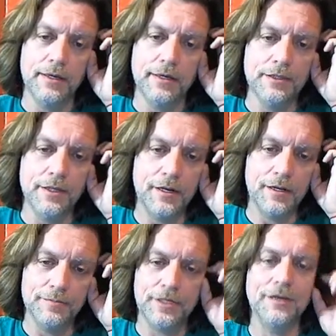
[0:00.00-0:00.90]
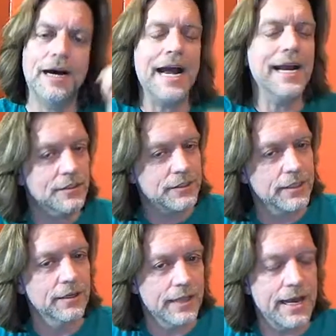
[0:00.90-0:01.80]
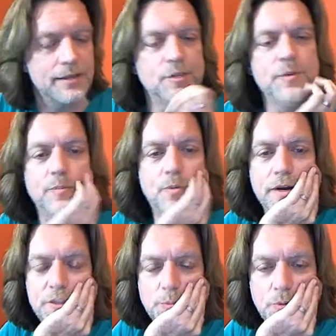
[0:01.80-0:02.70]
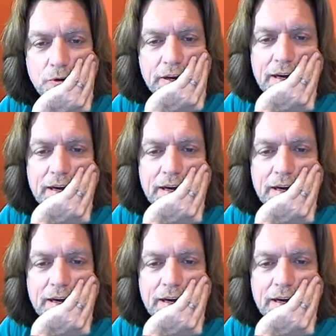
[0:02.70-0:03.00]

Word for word: Um, so I consider that to be point to point.